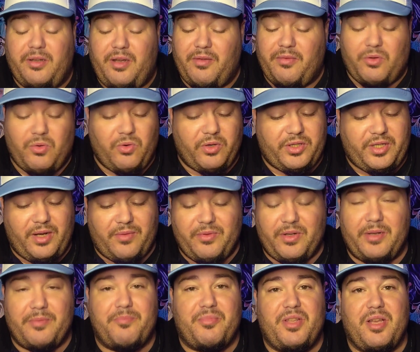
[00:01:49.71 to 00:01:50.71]
of course, I
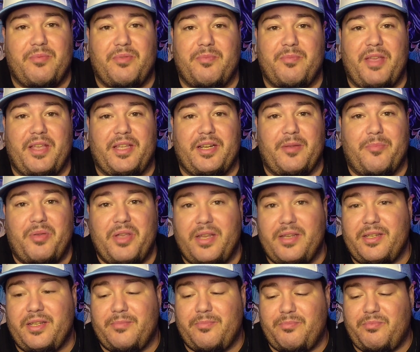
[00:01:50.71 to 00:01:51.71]
want to be able to make an
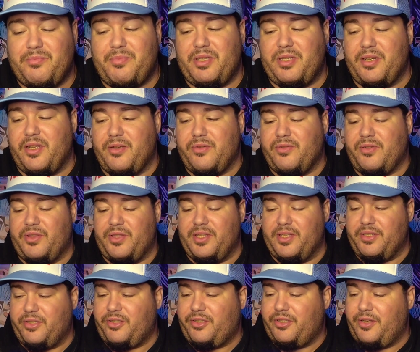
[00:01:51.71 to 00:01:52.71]
opinion, be known on
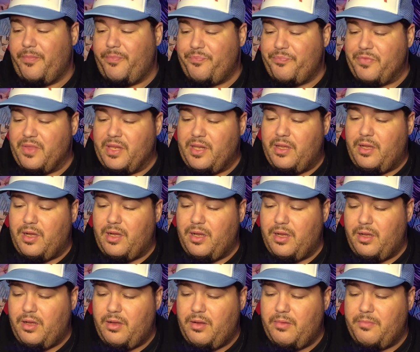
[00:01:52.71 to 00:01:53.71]
this,
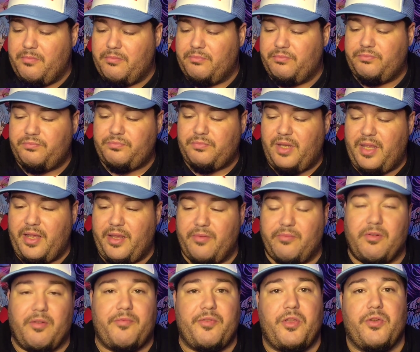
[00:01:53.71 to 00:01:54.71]
and
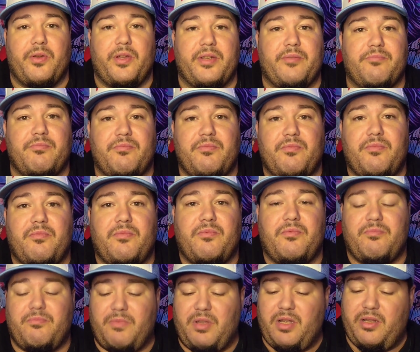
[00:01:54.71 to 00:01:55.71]
review it
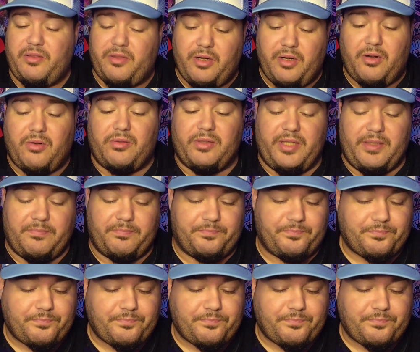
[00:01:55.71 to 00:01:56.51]
thoroughly.